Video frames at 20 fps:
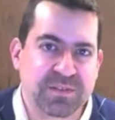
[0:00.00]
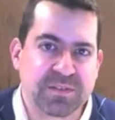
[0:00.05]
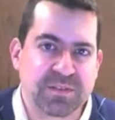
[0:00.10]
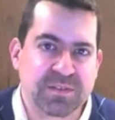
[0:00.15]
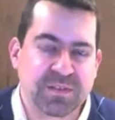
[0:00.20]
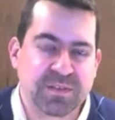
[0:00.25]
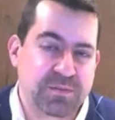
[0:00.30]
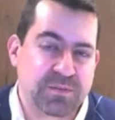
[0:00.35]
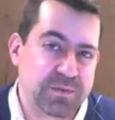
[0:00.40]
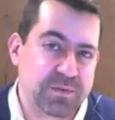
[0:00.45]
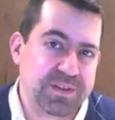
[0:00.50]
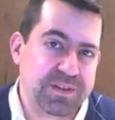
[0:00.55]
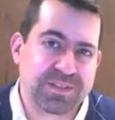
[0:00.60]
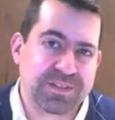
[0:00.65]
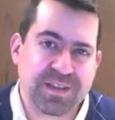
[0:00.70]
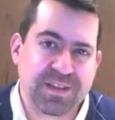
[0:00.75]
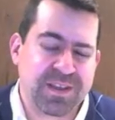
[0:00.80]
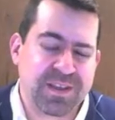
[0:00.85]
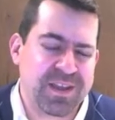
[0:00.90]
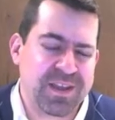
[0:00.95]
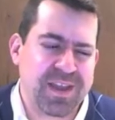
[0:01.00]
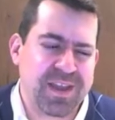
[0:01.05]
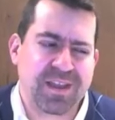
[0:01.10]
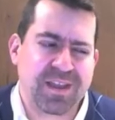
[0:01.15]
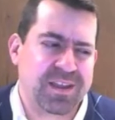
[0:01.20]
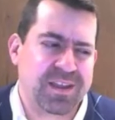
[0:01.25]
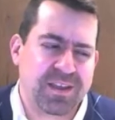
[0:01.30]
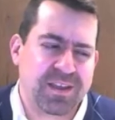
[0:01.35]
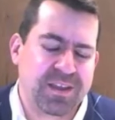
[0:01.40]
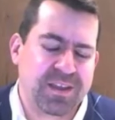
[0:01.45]
and really saying,
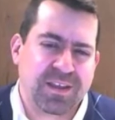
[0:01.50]
hey,